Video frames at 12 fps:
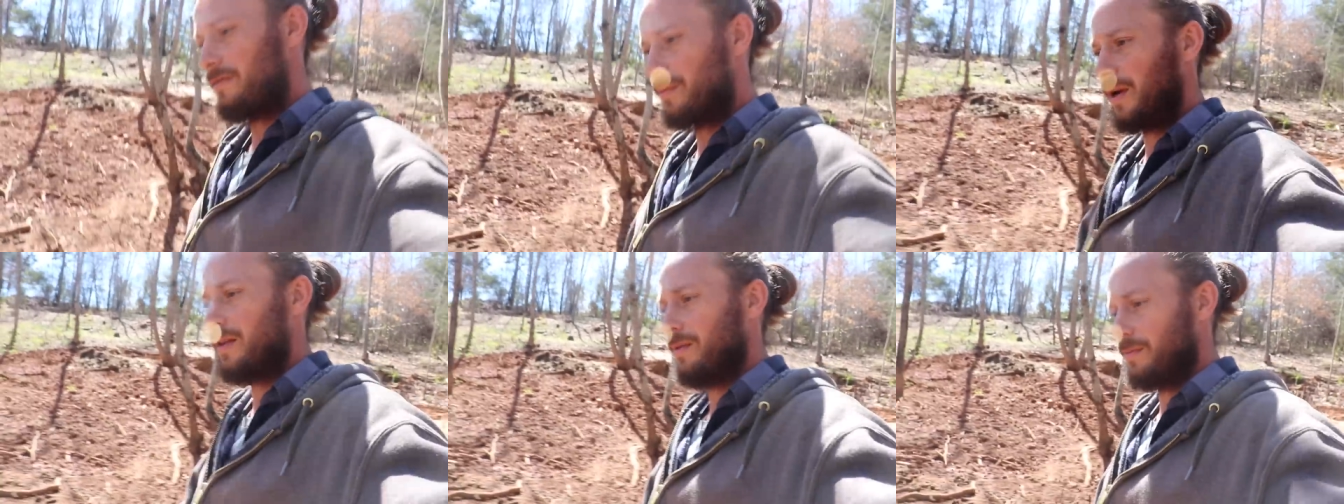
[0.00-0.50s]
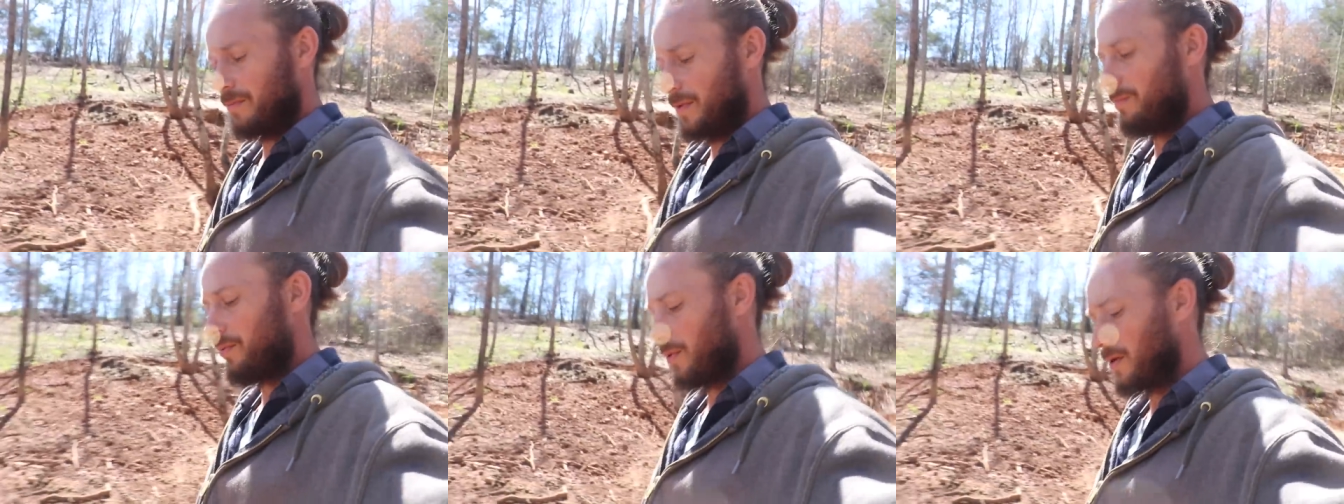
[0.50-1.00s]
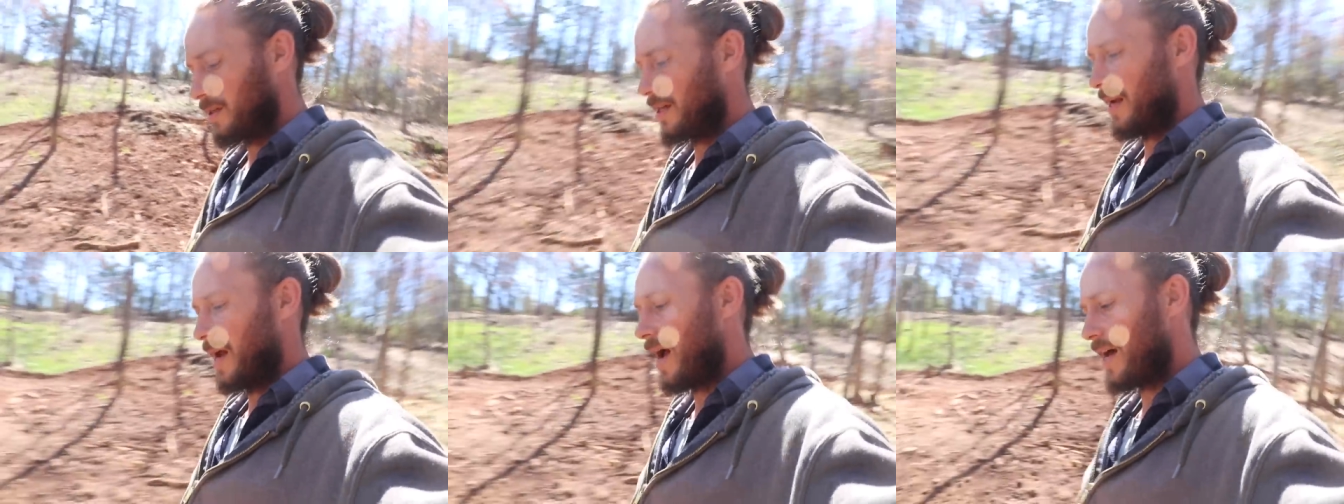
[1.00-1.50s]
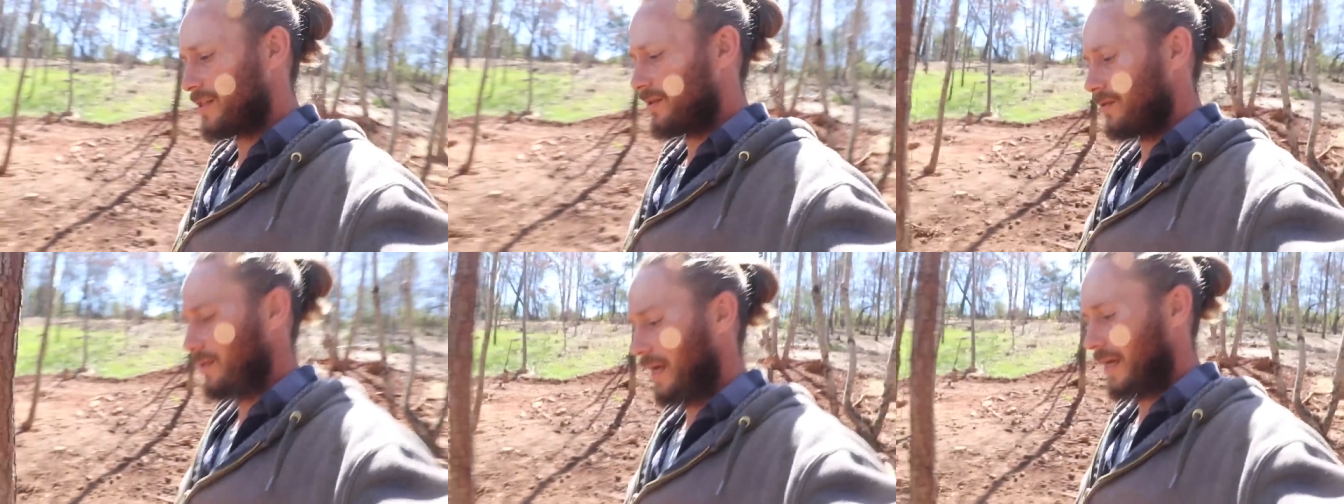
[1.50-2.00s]
everybody, the, the boys had
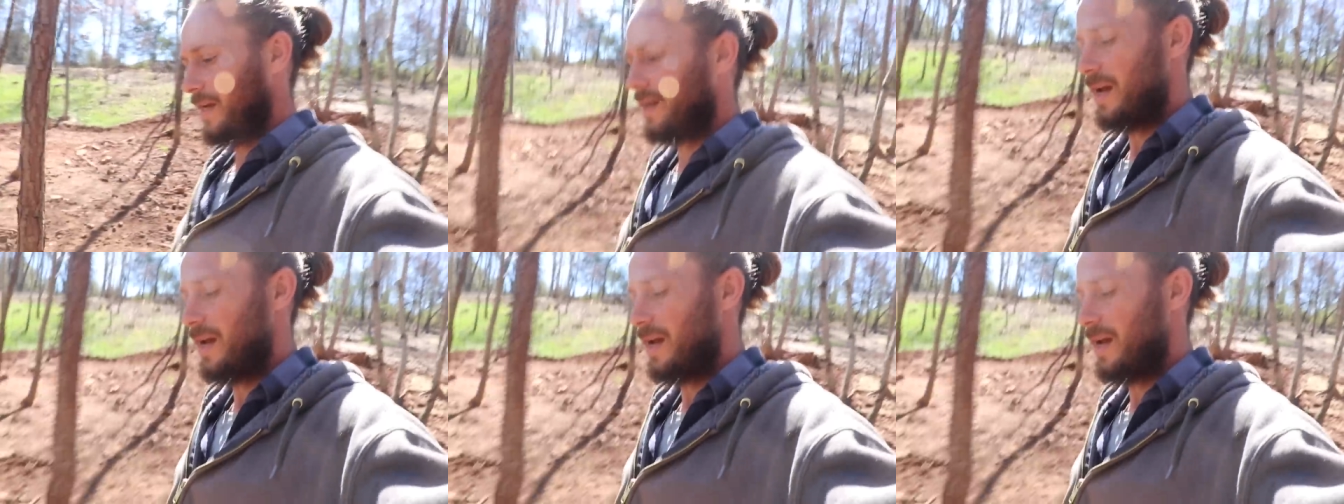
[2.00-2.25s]
asked, they're like,